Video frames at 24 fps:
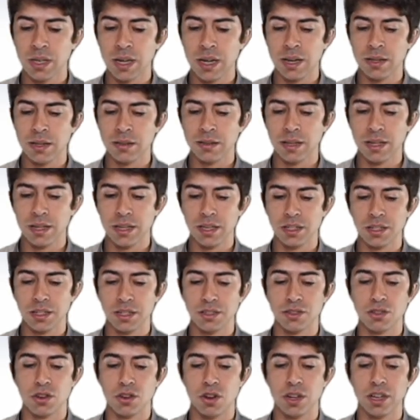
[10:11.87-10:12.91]
and there it has
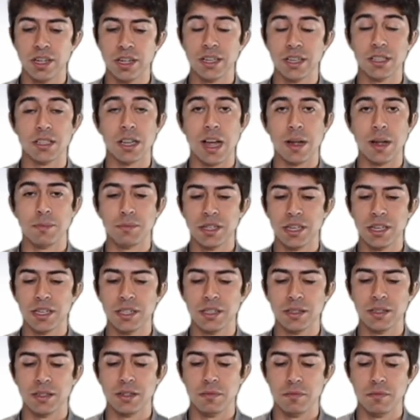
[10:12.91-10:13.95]
gone. It has
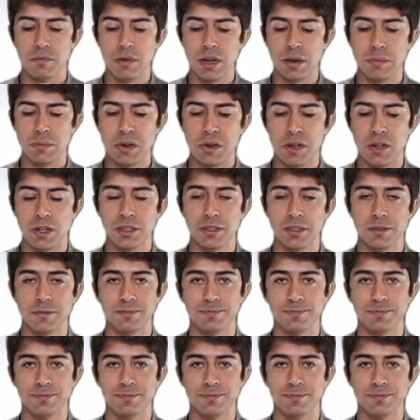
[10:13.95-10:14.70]
updated my part.